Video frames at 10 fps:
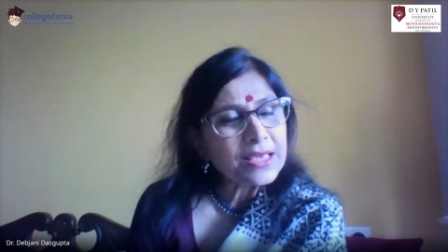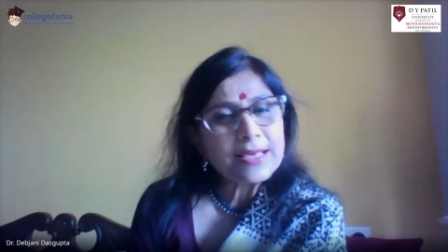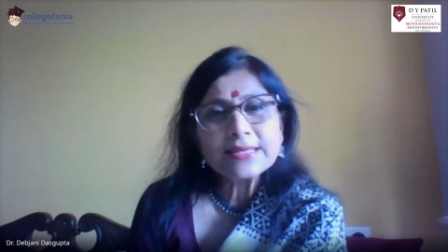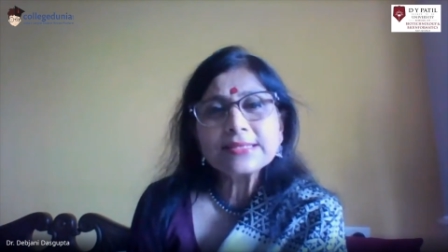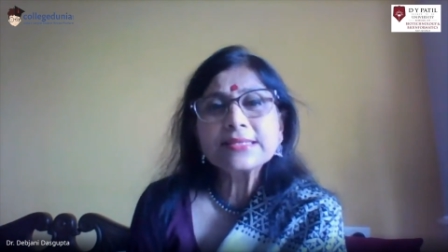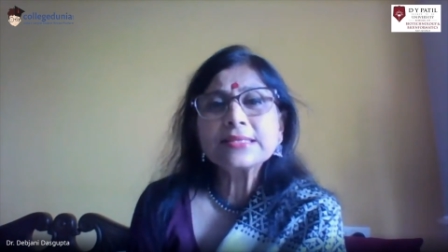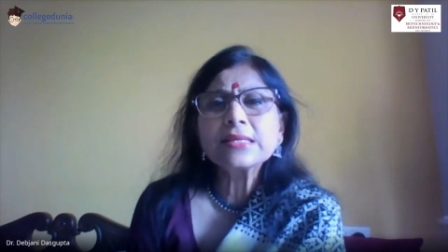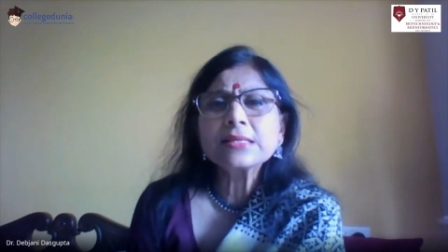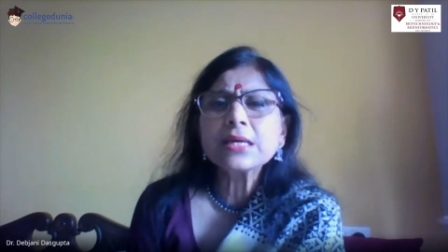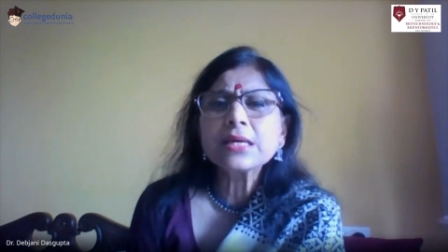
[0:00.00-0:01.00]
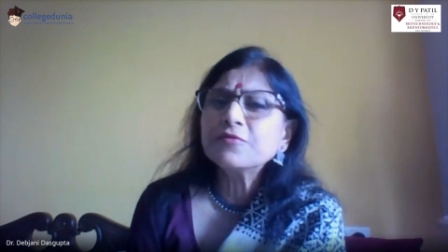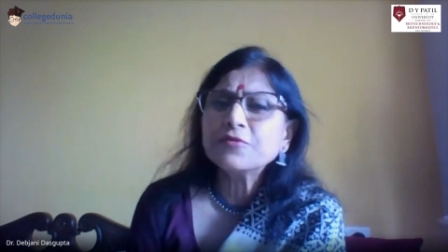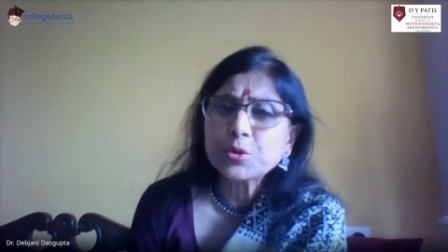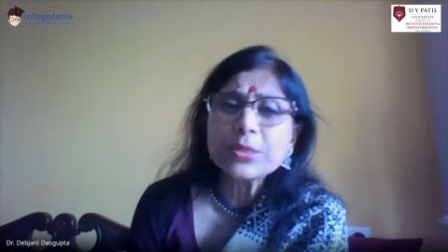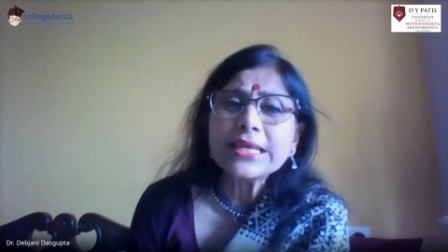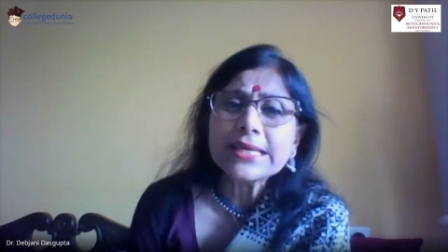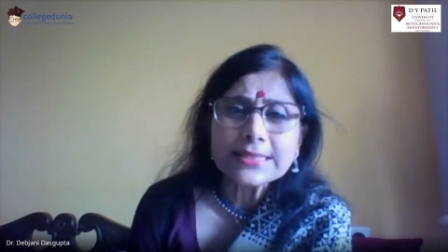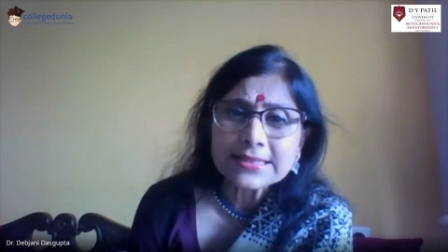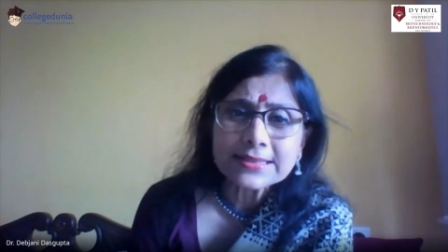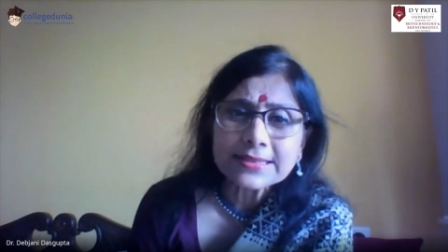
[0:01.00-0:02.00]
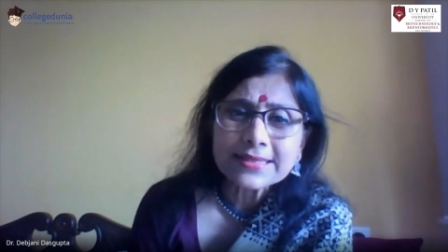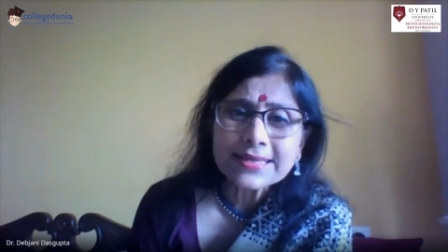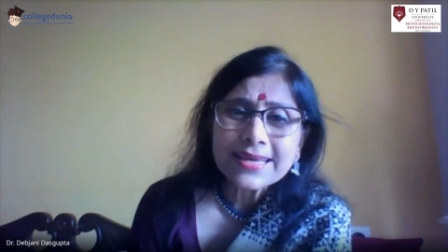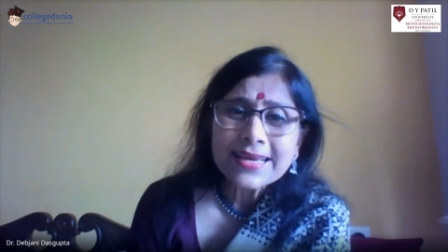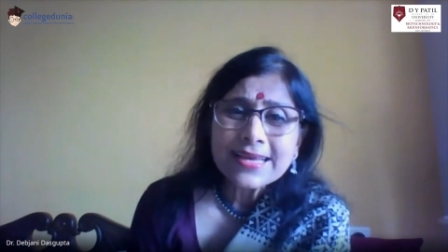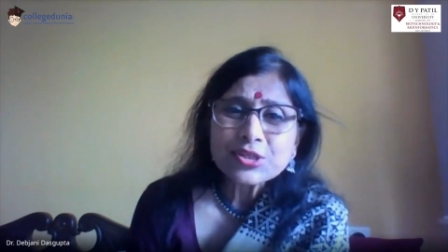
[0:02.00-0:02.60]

philosophy is serve to lead.